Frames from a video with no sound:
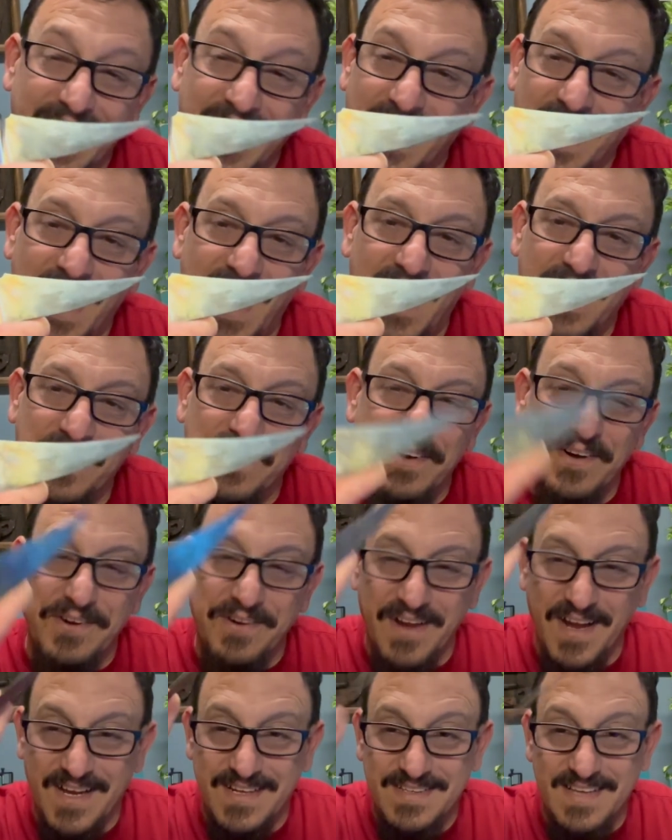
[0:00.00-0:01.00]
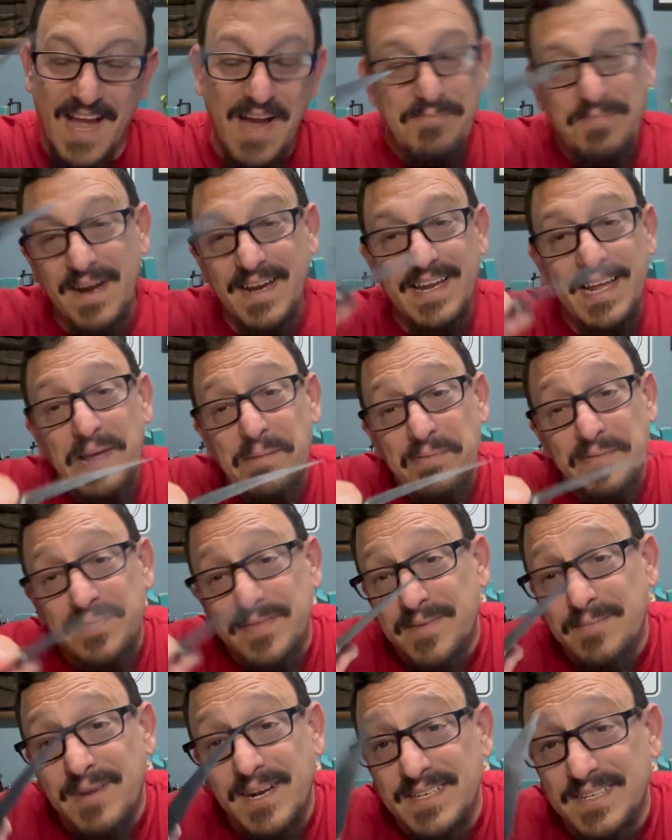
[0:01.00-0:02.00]
I don't know, guys. I might keep it
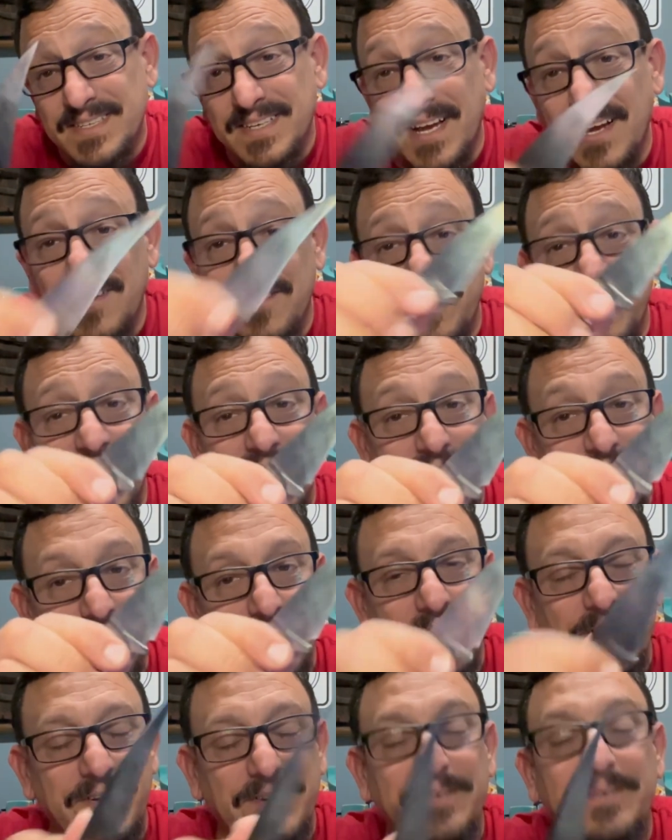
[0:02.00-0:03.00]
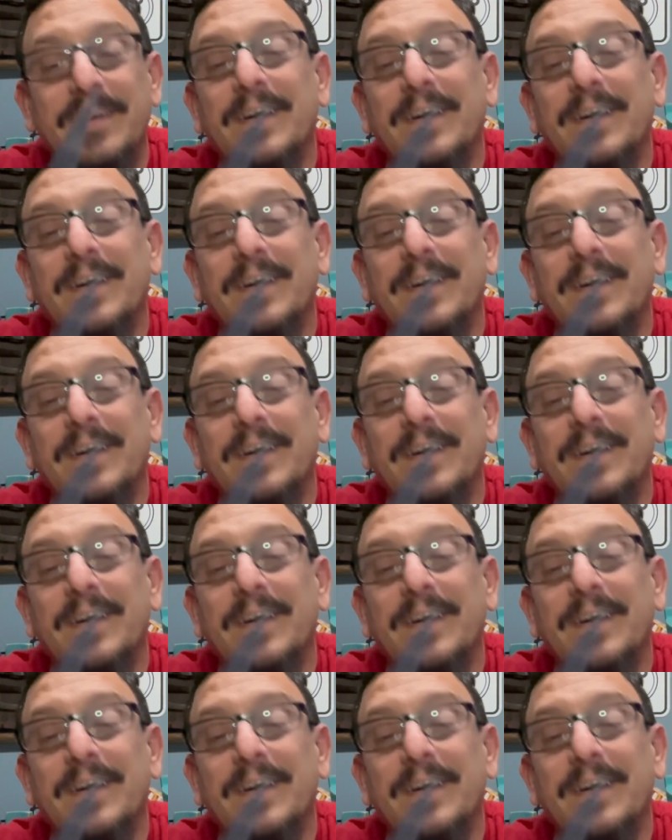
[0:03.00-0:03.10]
for myself. I don't know.